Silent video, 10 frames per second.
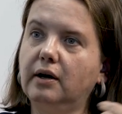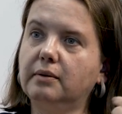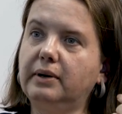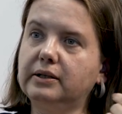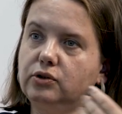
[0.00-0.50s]

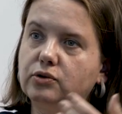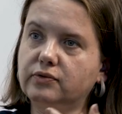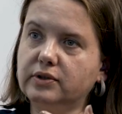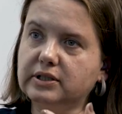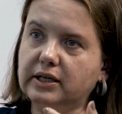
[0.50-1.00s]
but use
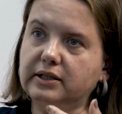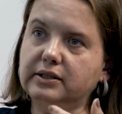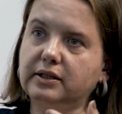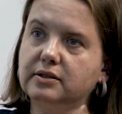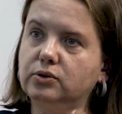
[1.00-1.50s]
these
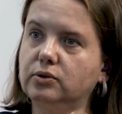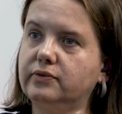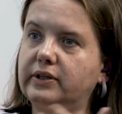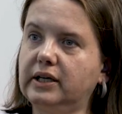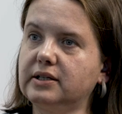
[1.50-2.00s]
analytics
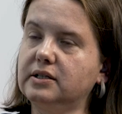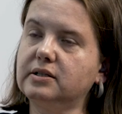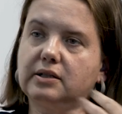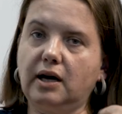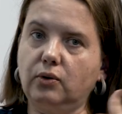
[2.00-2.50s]
tools that
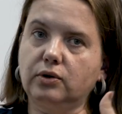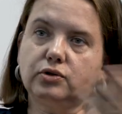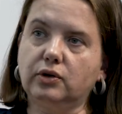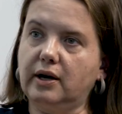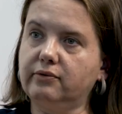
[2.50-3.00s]
exist,
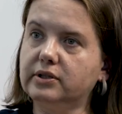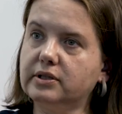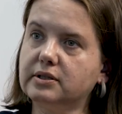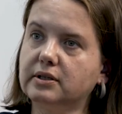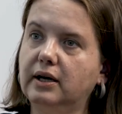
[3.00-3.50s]
ours or
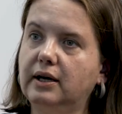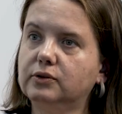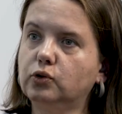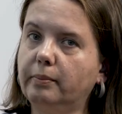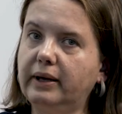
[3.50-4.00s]
others,
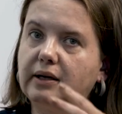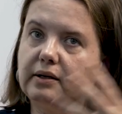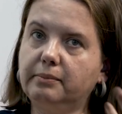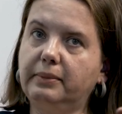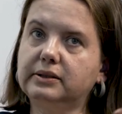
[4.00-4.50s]
to make
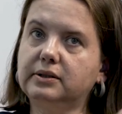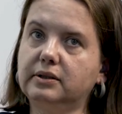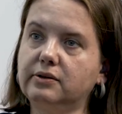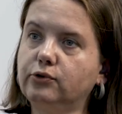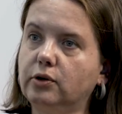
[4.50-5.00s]
a better
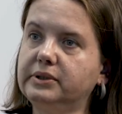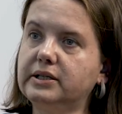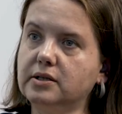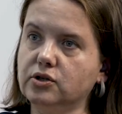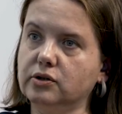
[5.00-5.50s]
informed
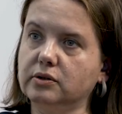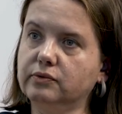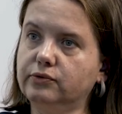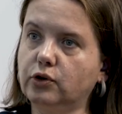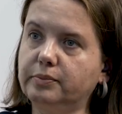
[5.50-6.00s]
decision
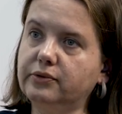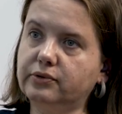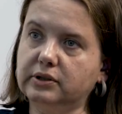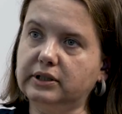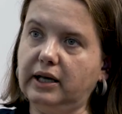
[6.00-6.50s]
from different